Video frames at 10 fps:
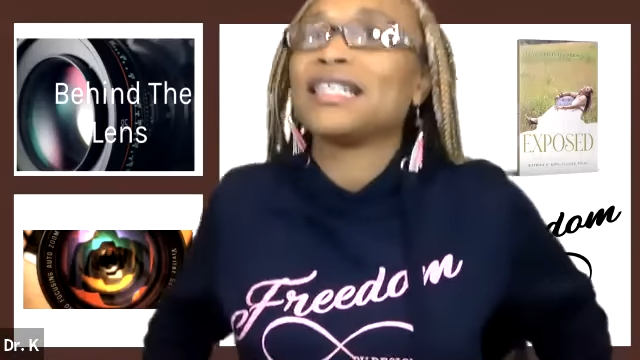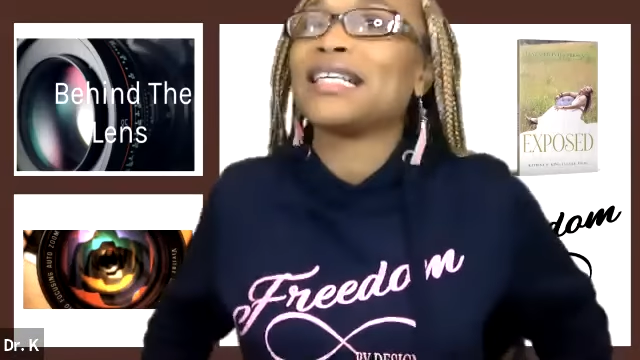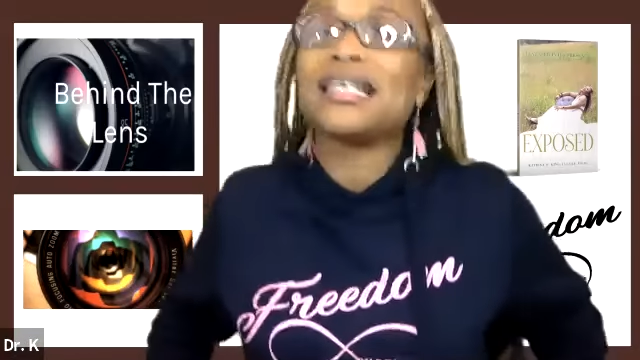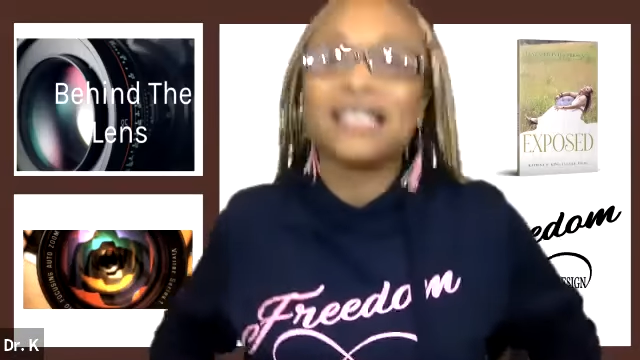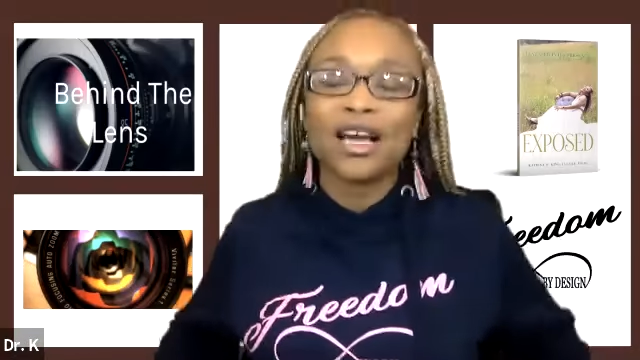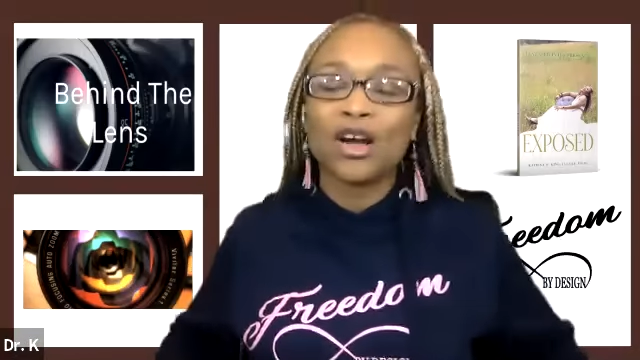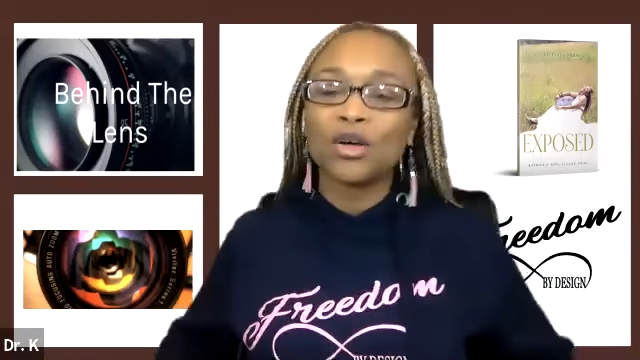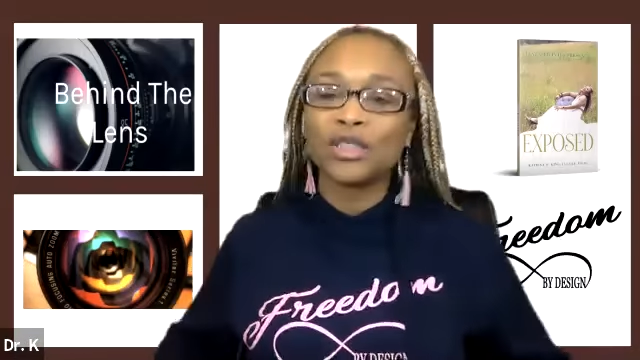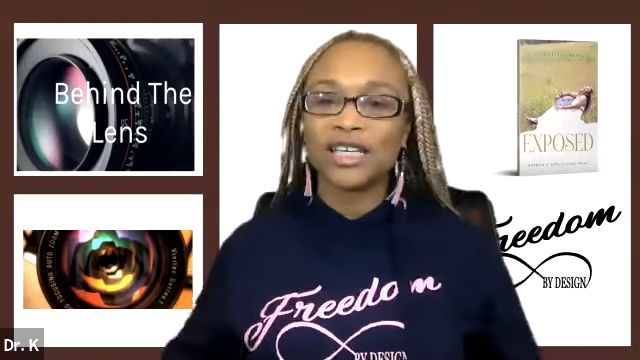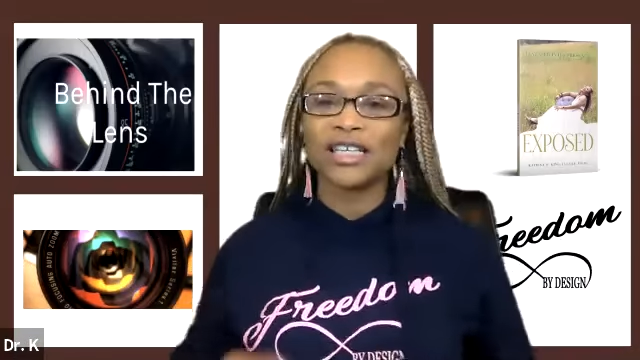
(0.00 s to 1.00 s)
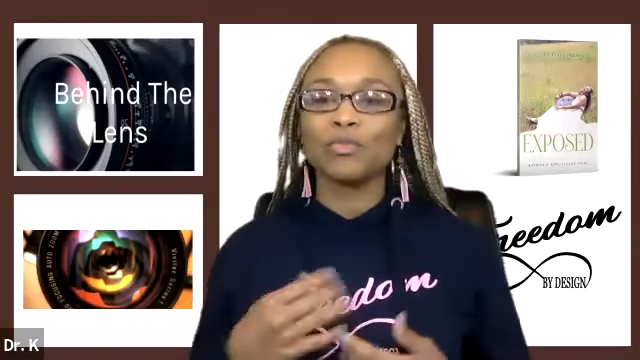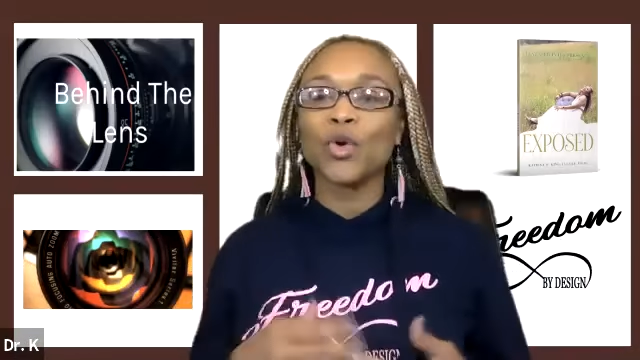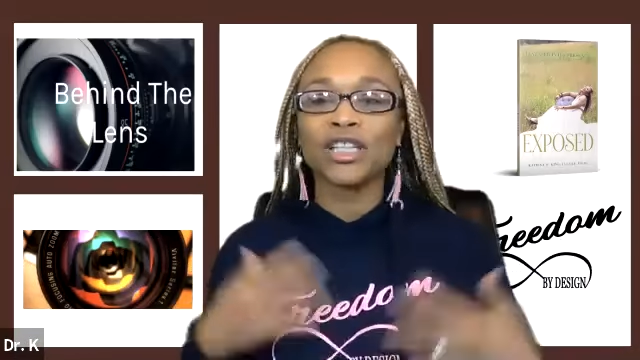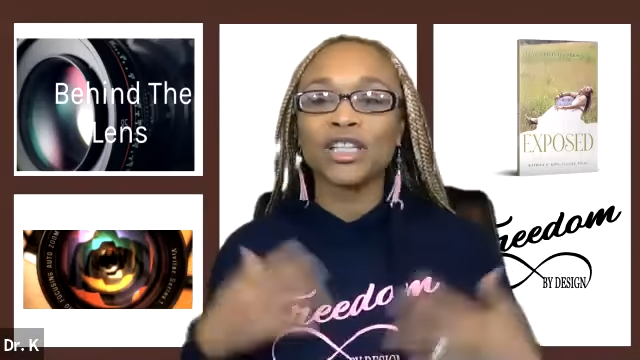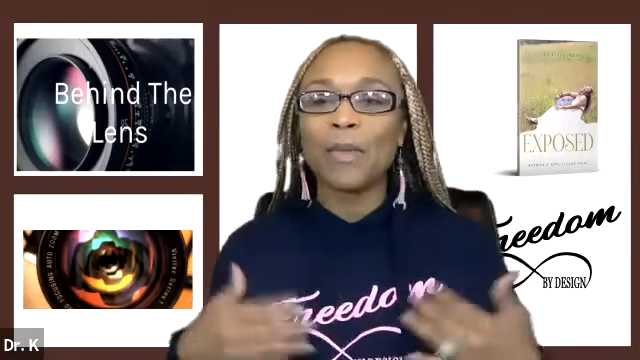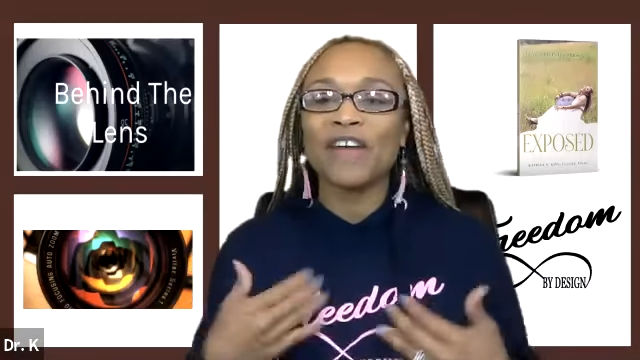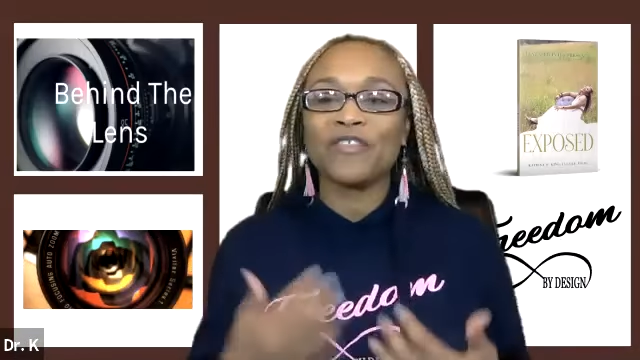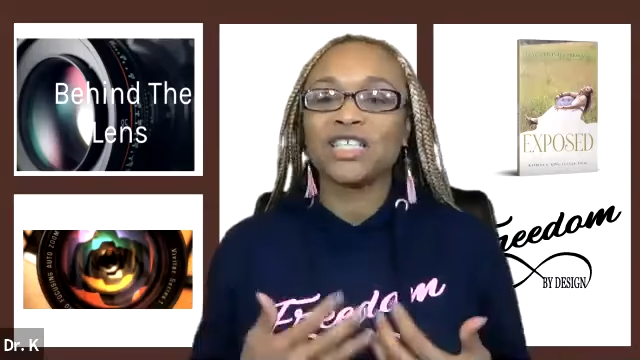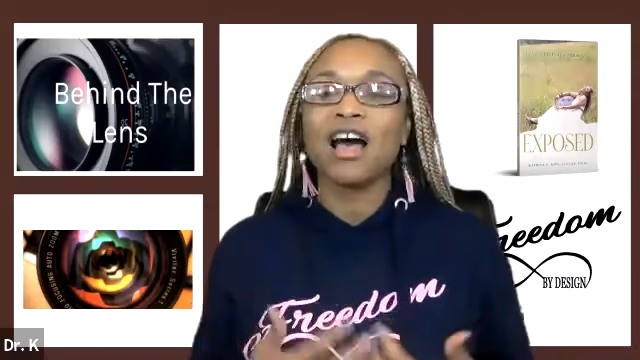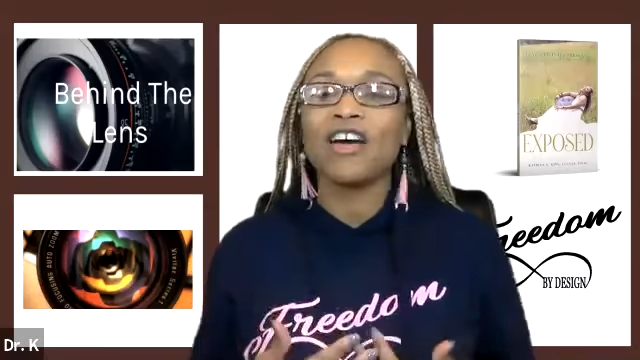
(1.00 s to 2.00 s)
As I said, Goldie is more than my
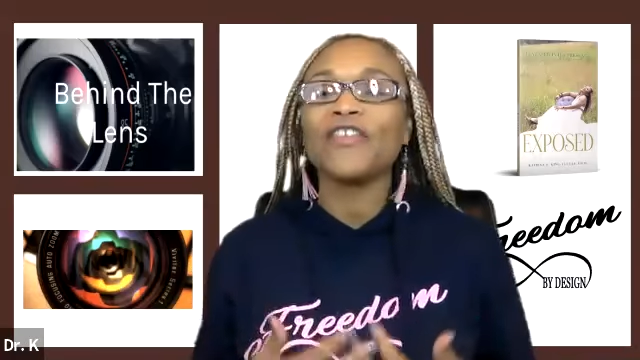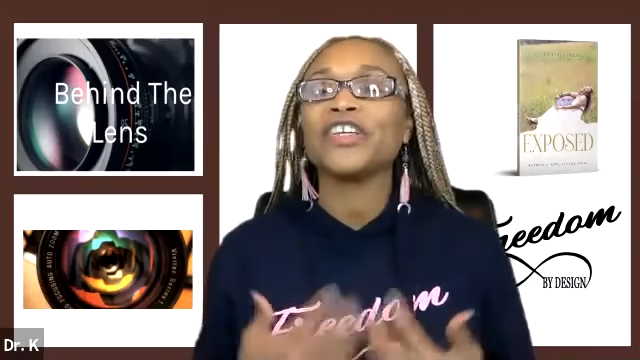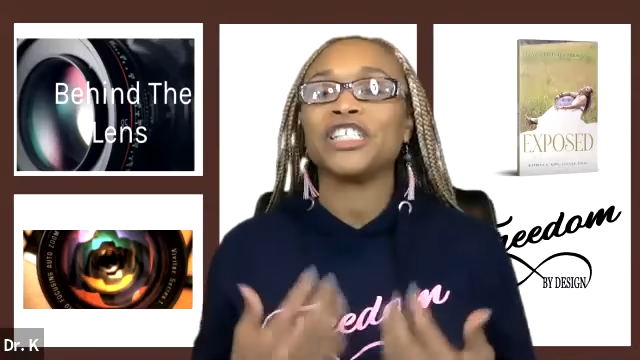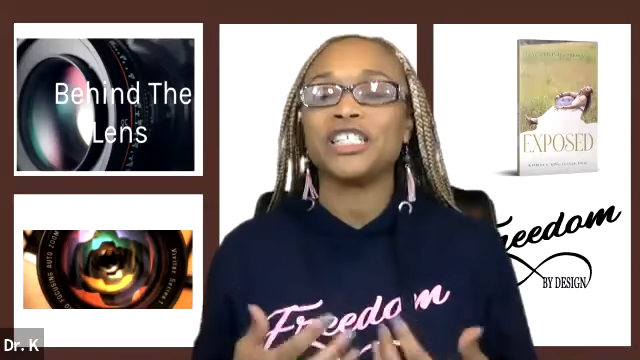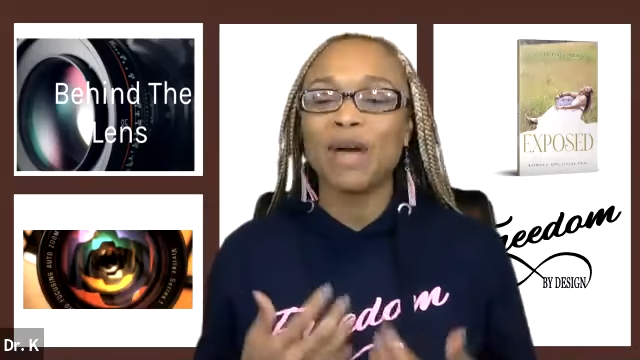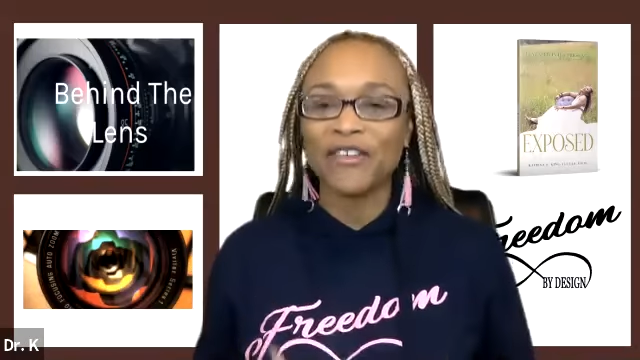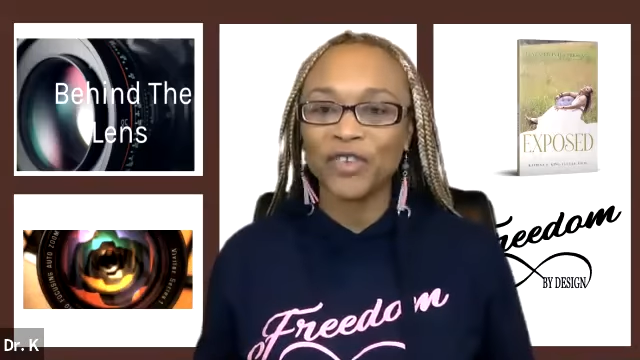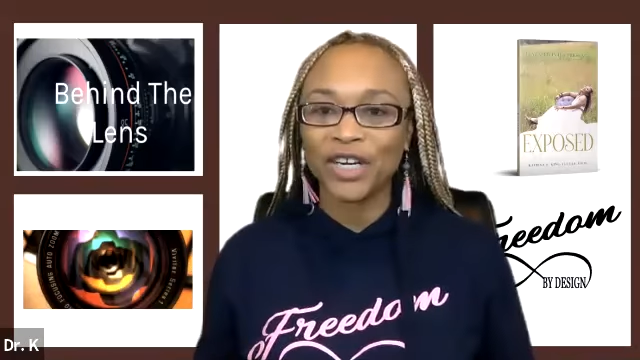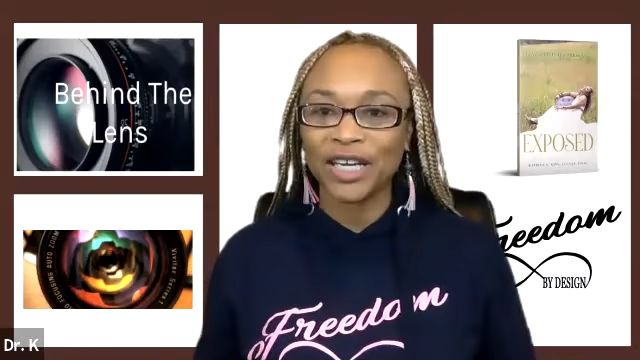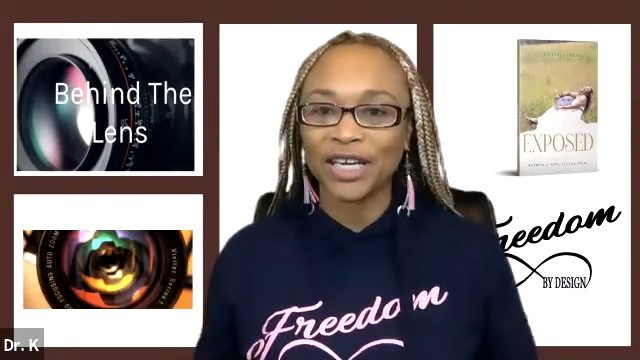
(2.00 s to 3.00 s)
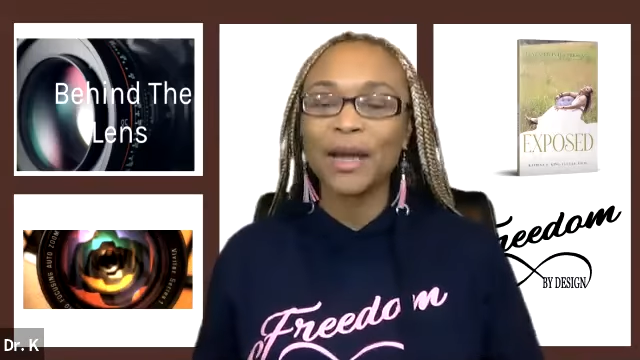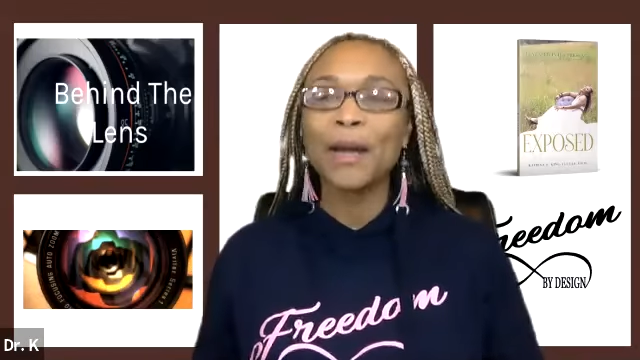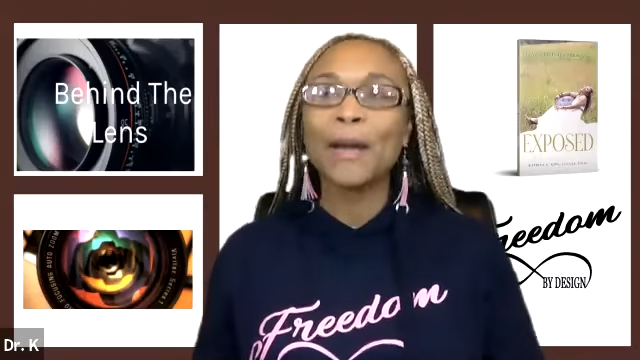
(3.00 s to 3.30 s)
photographer, she's my friend.